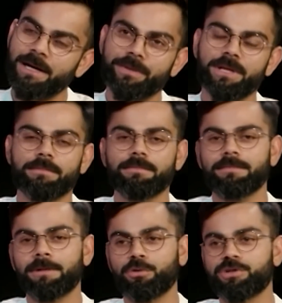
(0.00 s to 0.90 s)
I mean,
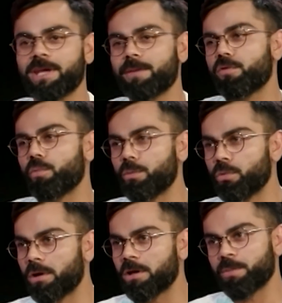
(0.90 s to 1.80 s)
look, she came for one
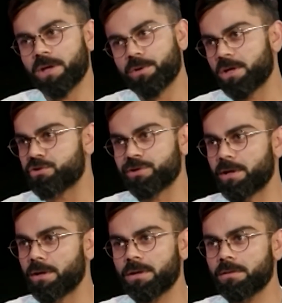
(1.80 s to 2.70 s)
World Cup game against Sri
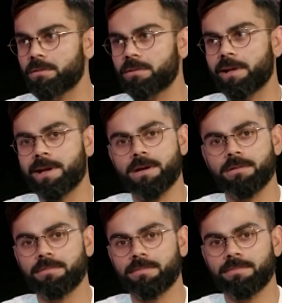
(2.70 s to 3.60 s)
Lanka,
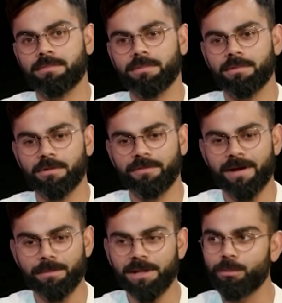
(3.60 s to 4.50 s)
and the
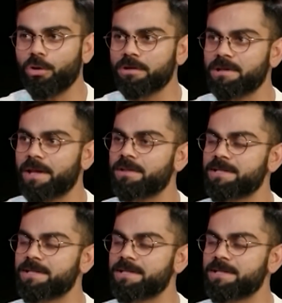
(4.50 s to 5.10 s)
family box and the